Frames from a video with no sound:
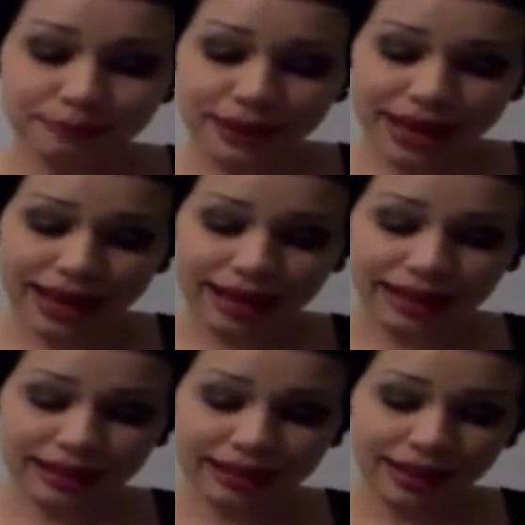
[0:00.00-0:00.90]

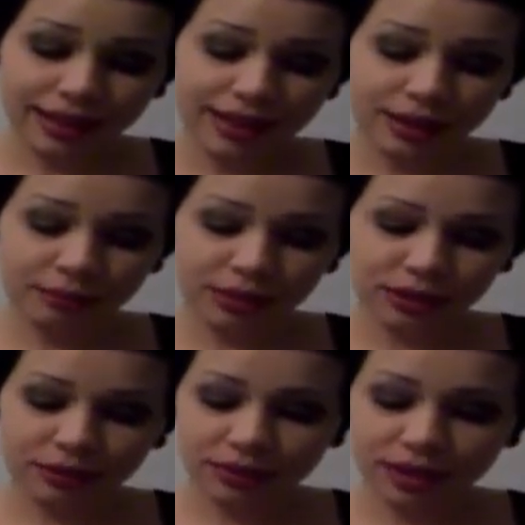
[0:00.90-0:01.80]
bad but
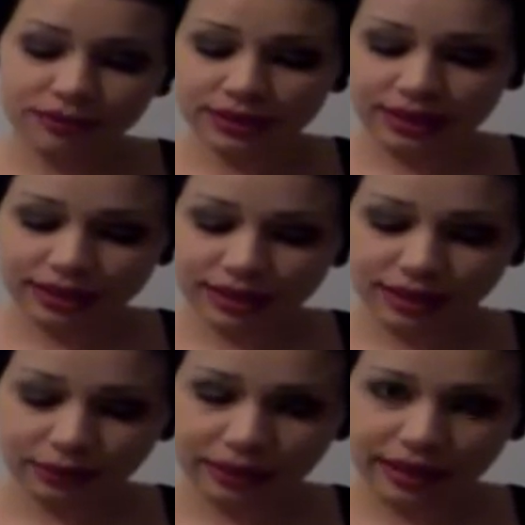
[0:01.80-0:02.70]
you love to eat it
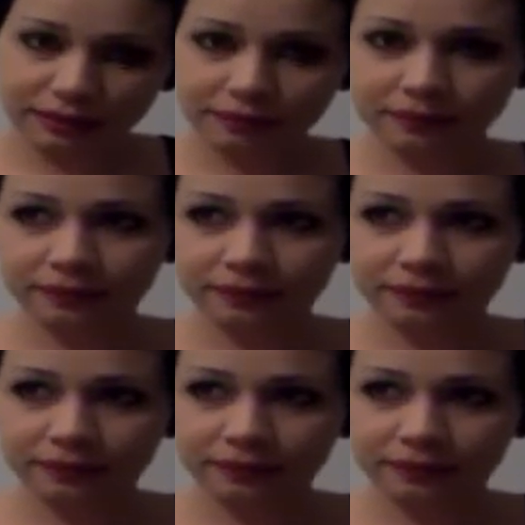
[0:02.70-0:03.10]
anyway?